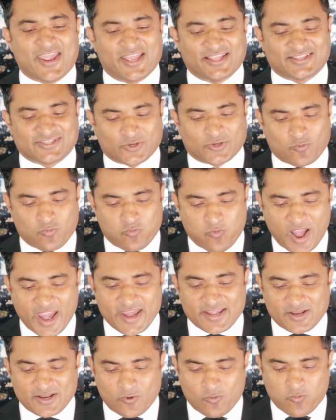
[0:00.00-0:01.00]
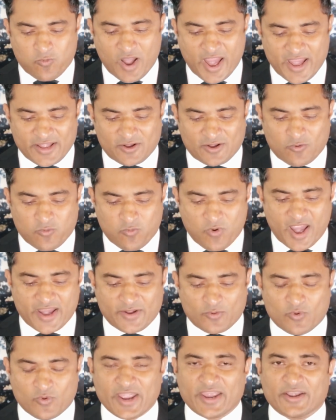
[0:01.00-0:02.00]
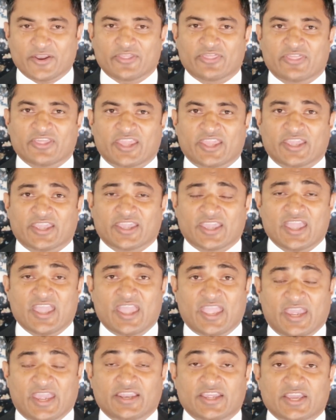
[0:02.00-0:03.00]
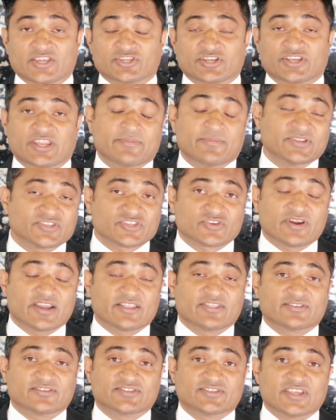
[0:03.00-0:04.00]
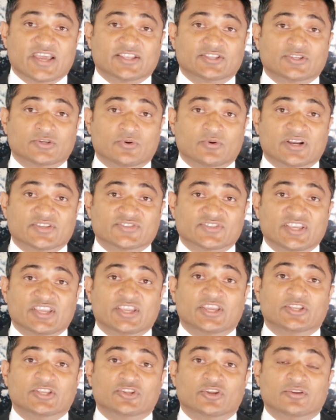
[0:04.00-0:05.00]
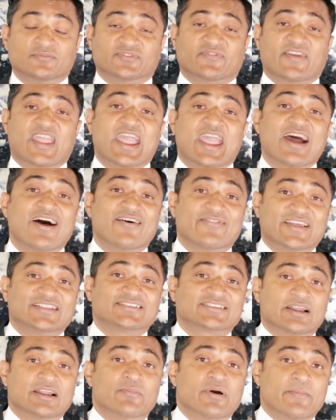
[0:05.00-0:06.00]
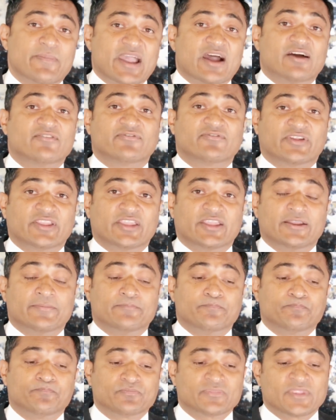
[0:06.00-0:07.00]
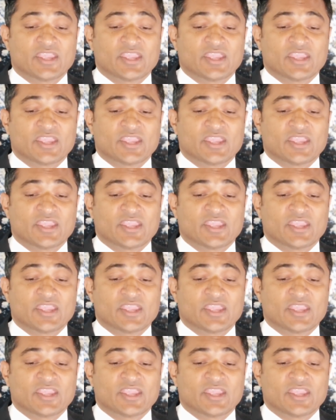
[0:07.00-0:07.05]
It's a great way to think. And he actually demonstrates that to us in terms of how that's come about for him.